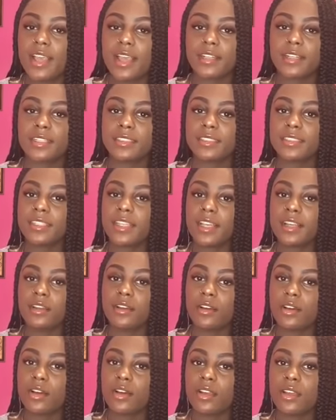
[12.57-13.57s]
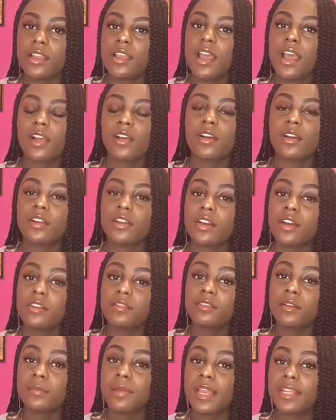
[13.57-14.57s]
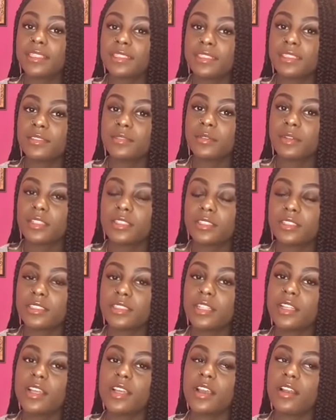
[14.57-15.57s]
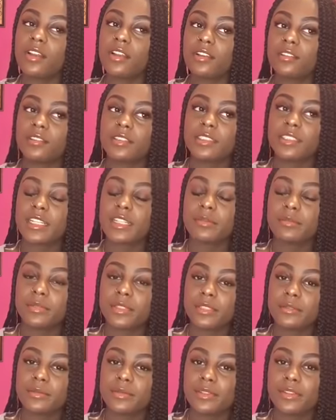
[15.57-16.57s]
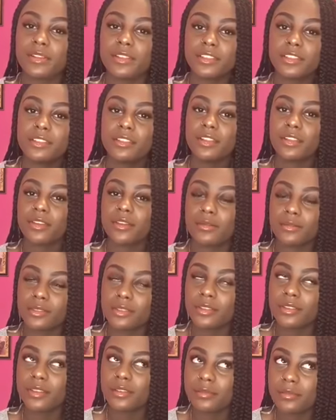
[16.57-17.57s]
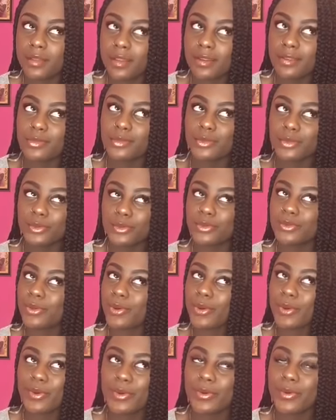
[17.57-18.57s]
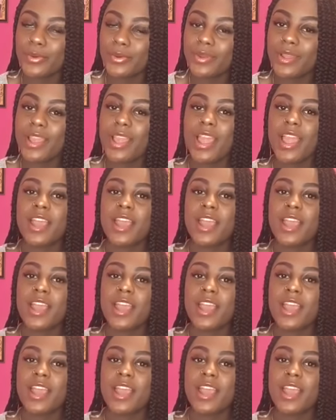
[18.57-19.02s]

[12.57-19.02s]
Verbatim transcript: And I did get a lot. I got a lot of repetitive ones, a lot of the same people. You know who I'm talking about, you know.